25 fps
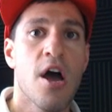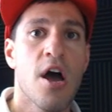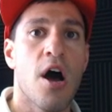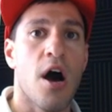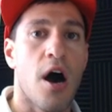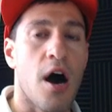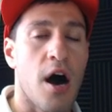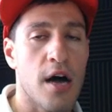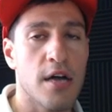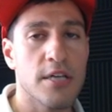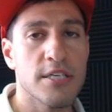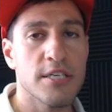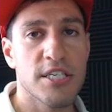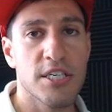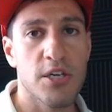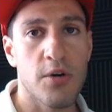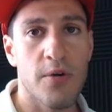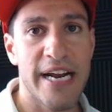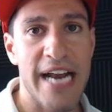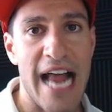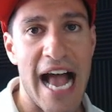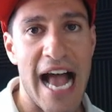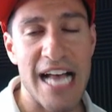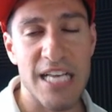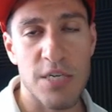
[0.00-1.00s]
on screen
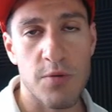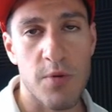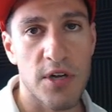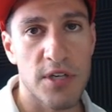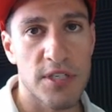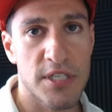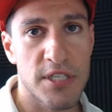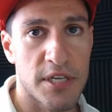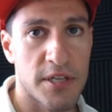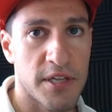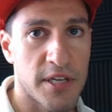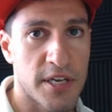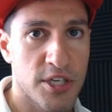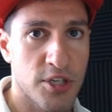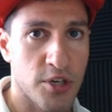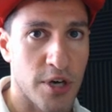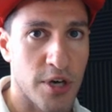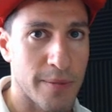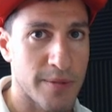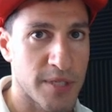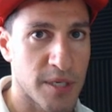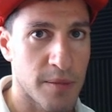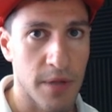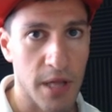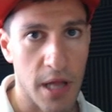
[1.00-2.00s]
as well as in the
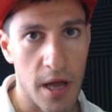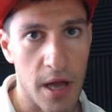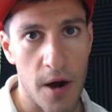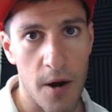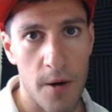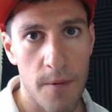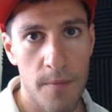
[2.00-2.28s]
description below.